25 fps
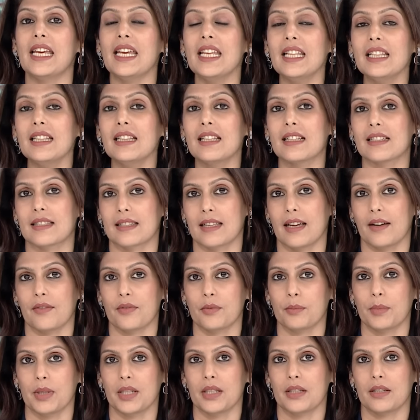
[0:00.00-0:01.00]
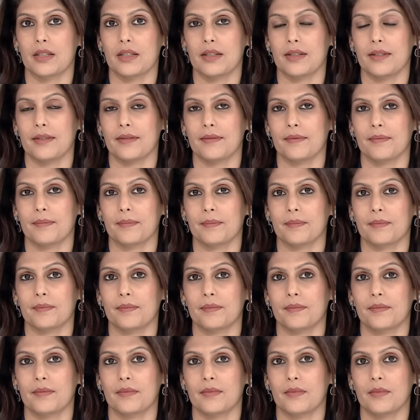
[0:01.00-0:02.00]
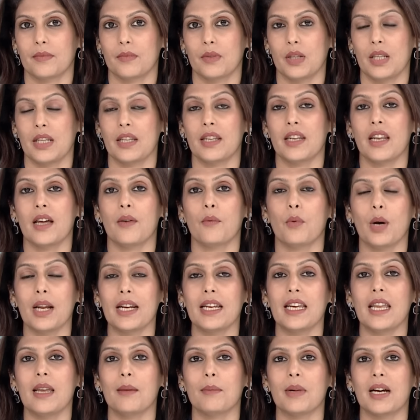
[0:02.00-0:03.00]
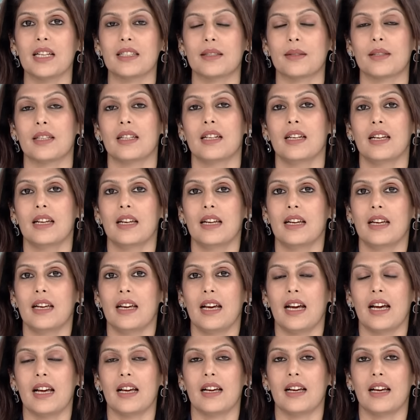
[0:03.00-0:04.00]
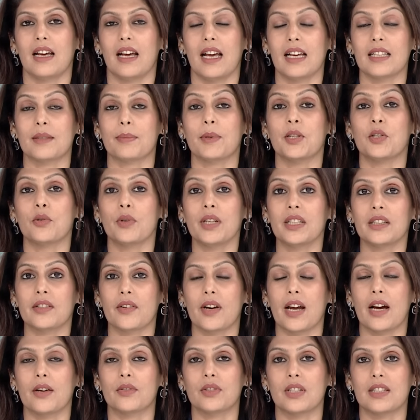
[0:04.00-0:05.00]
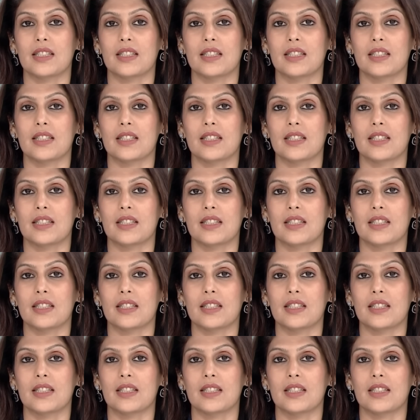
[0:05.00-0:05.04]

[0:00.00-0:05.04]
in this government? Now, one name has been doing the rounds.